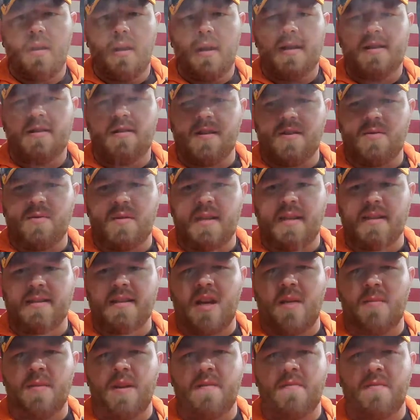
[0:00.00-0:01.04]
So this one does
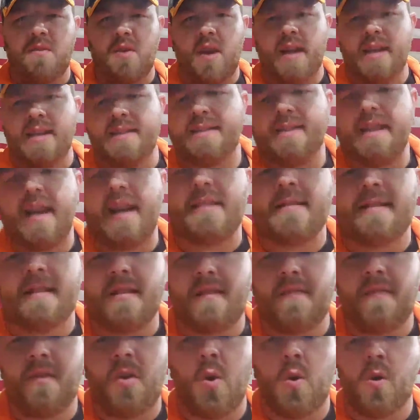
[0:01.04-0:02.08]
come in a variety of sizes,
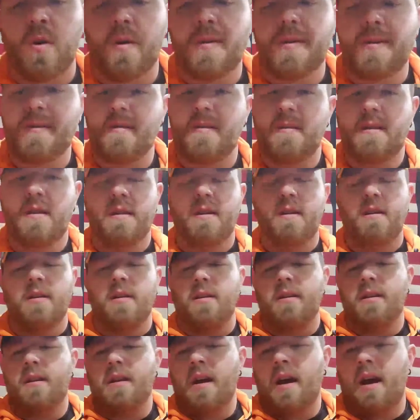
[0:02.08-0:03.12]
of course.
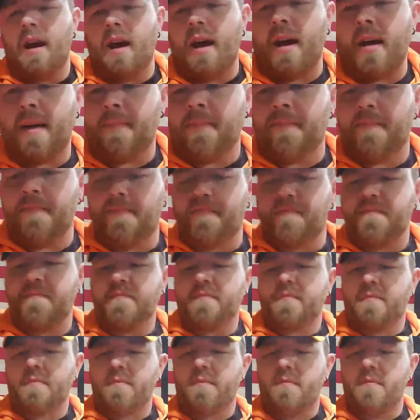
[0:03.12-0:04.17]

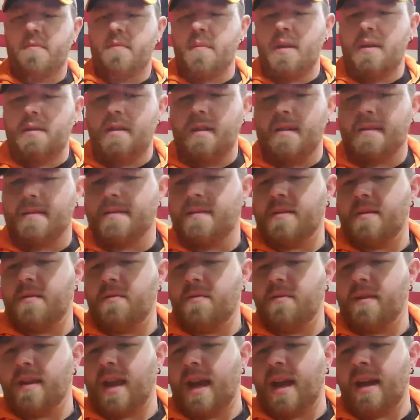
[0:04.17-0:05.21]
Let's see
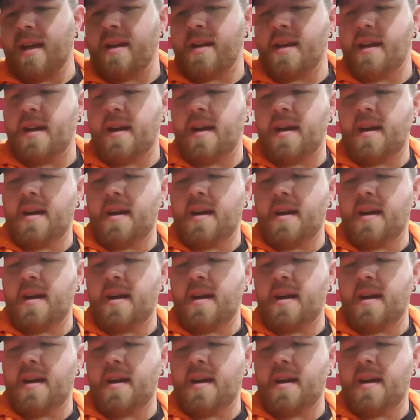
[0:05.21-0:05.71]
what we got here.